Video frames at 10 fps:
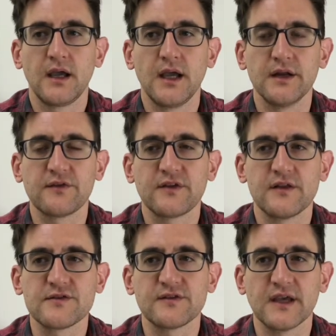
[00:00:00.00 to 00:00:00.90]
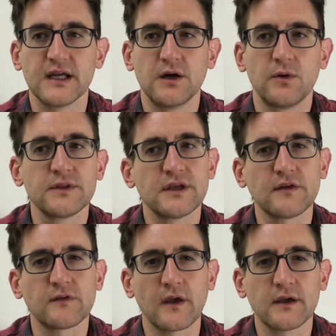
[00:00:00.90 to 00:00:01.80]
In a sense, saying only a
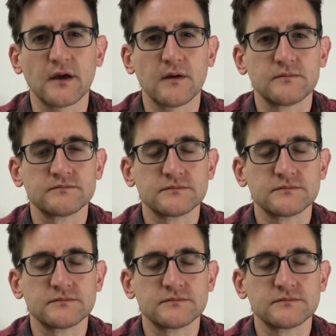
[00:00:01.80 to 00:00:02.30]
psycho